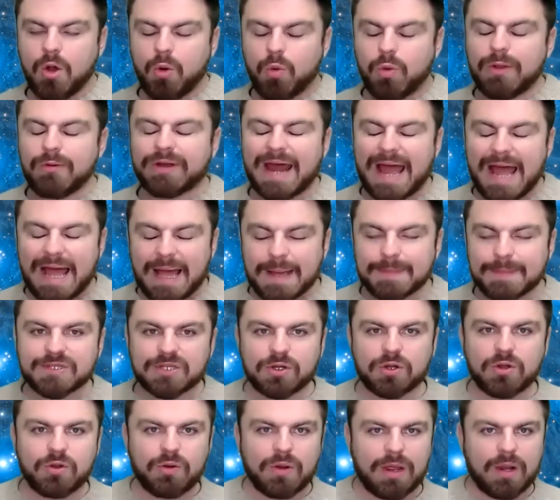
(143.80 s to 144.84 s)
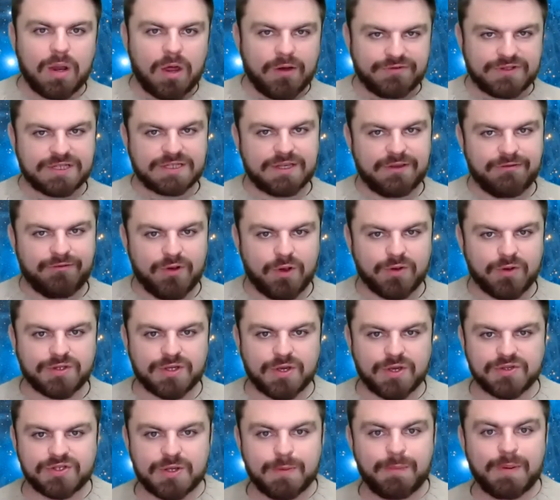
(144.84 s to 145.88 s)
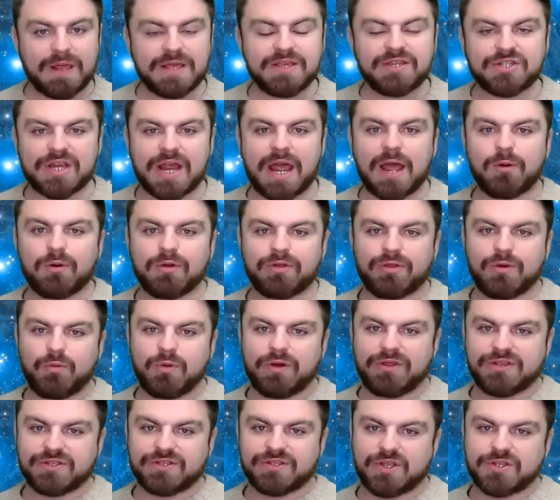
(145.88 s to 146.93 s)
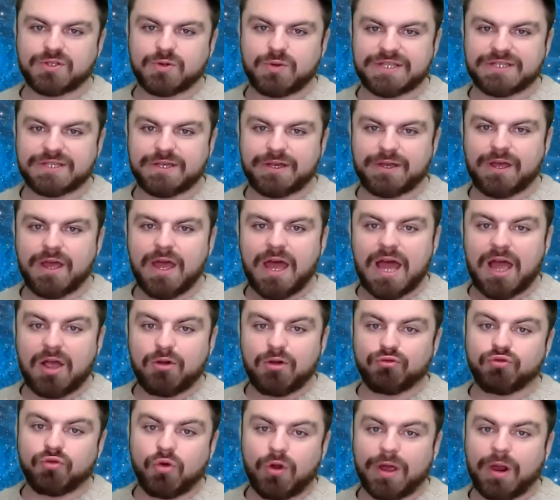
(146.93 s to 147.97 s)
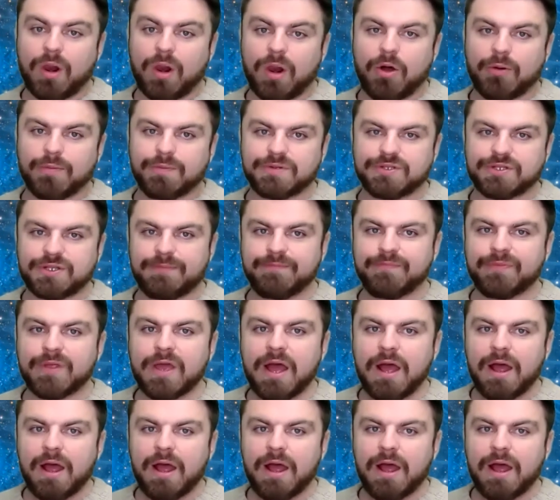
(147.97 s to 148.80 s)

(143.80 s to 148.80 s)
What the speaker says: We would absolutely love to see photos, so please share them with us on Twitter, at Royal Obs.